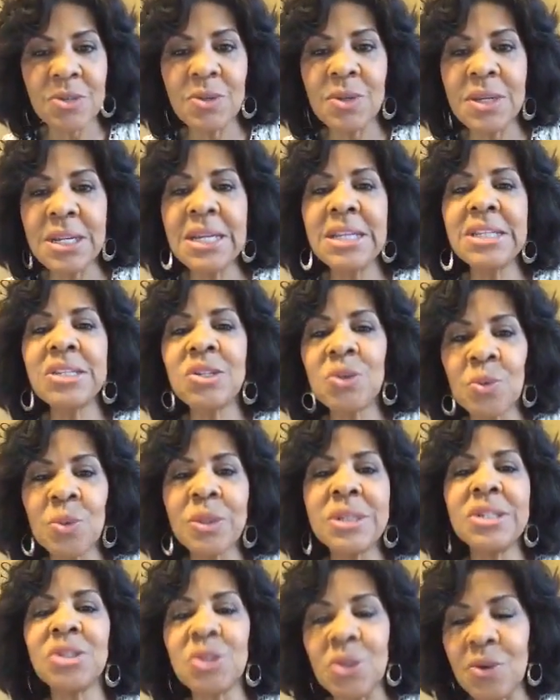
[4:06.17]
You need to
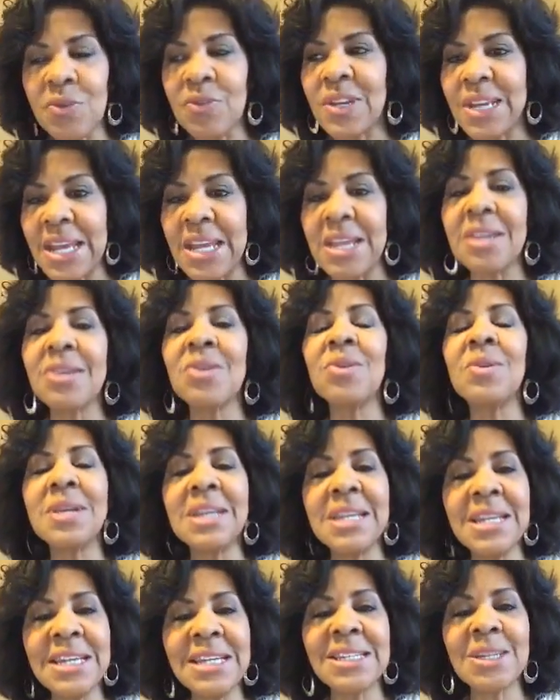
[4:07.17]
rejuvenate. You
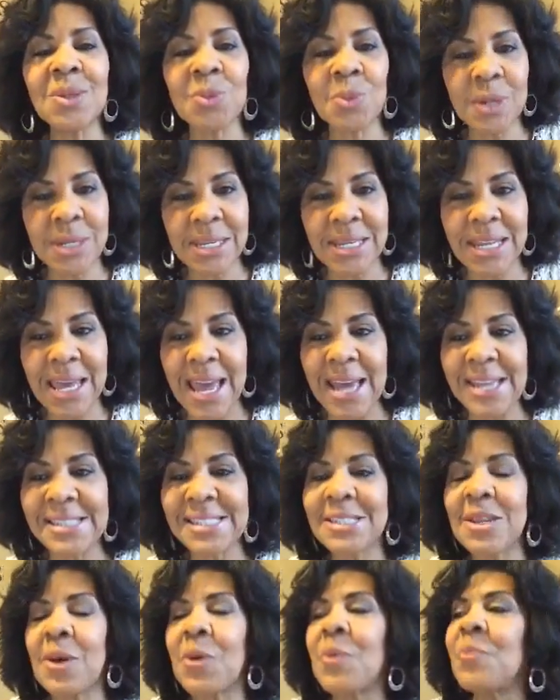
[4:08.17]
need to relax.
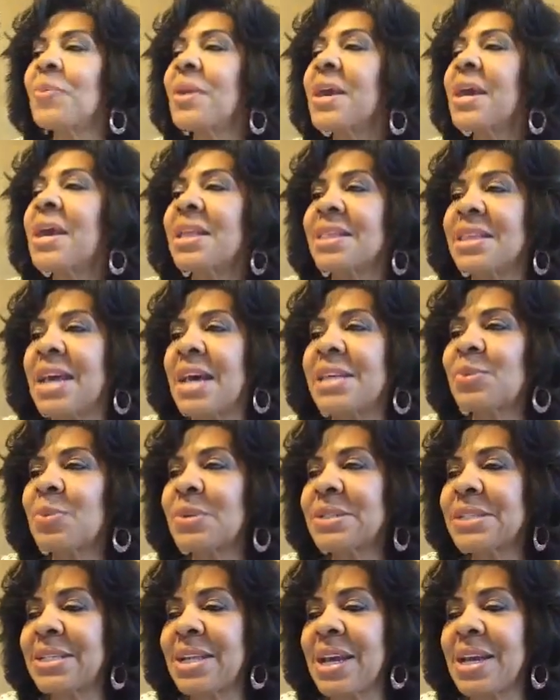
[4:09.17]
So that's
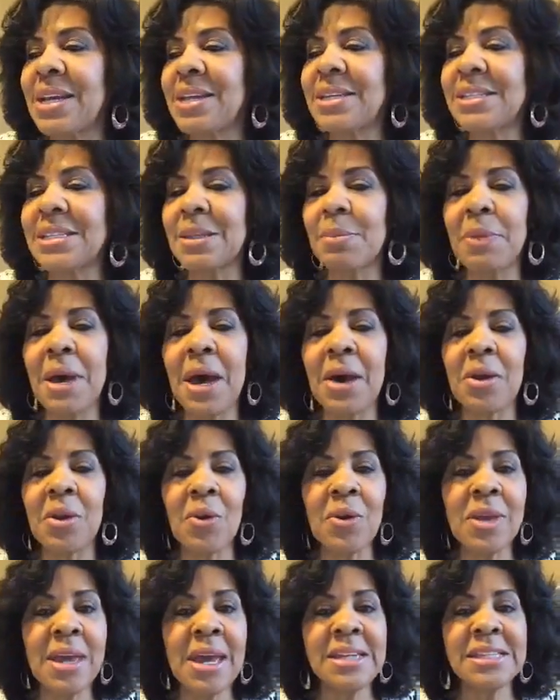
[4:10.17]
what today is about.
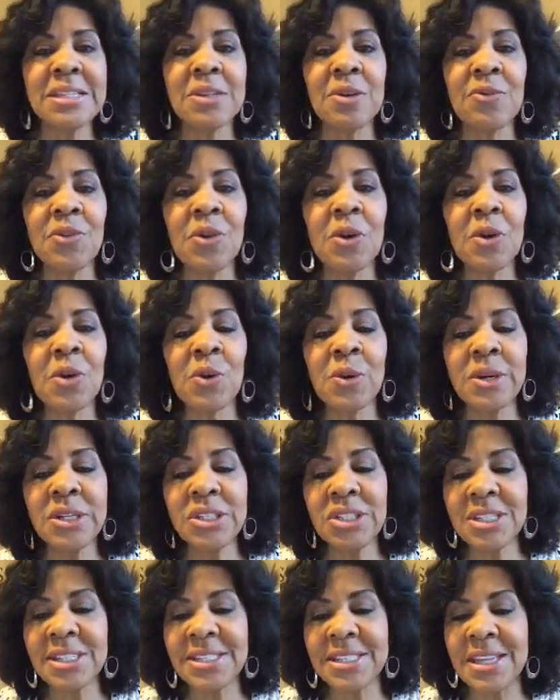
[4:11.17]
Okay, so if you're
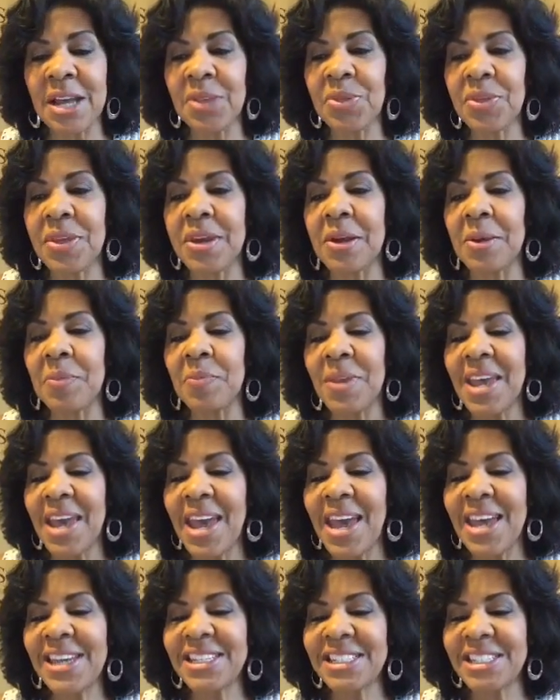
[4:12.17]
Christians out there,
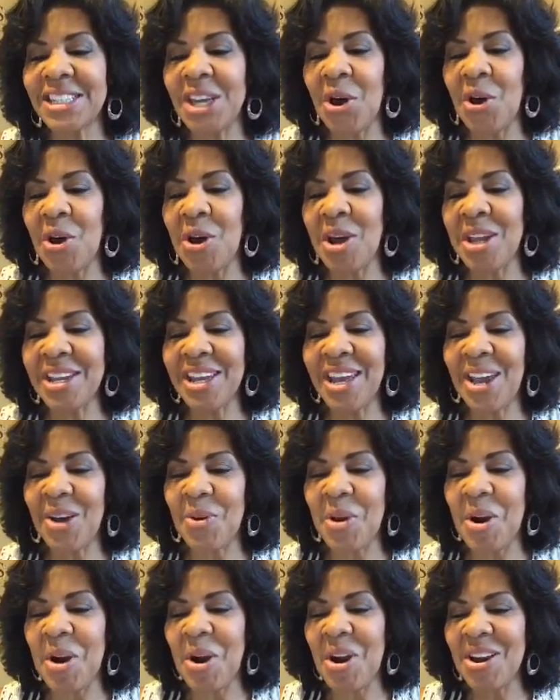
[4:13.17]
hey Sean,
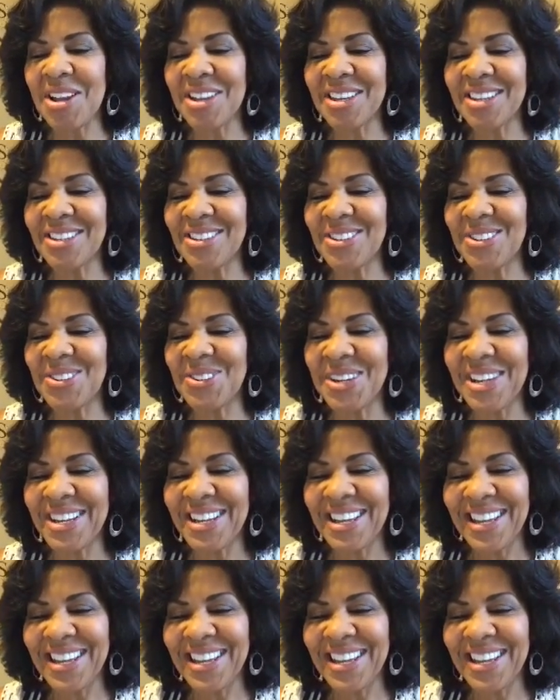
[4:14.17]
how are you?